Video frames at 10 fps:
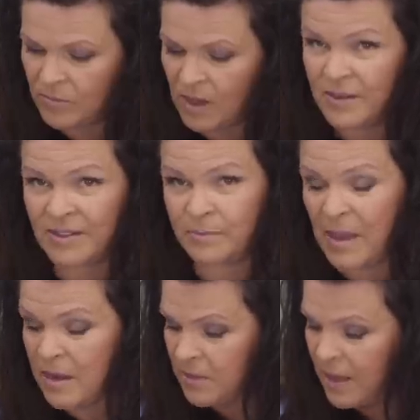And this is
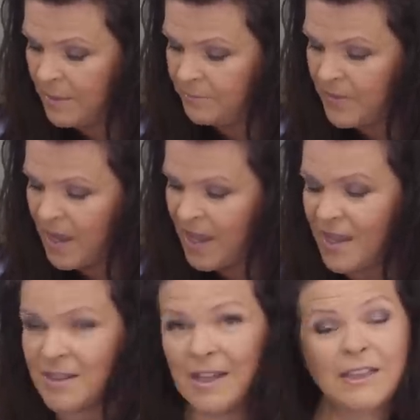Madam Glam.
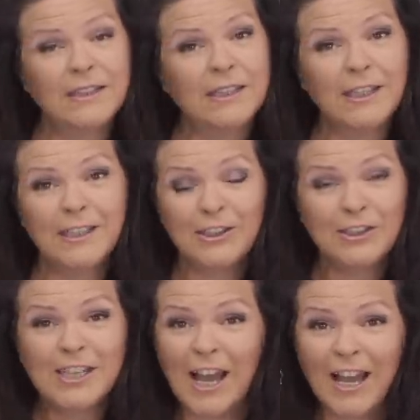And a
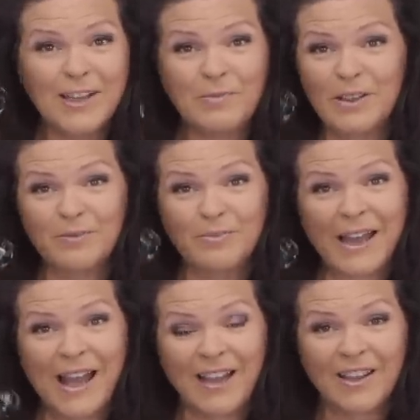little tiny bit of
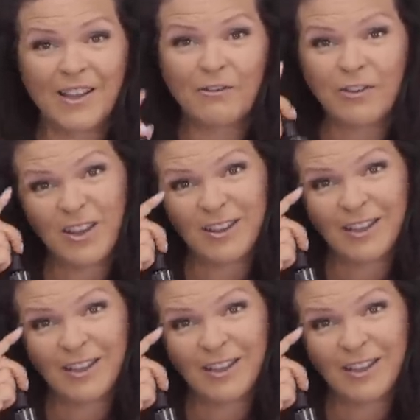black for the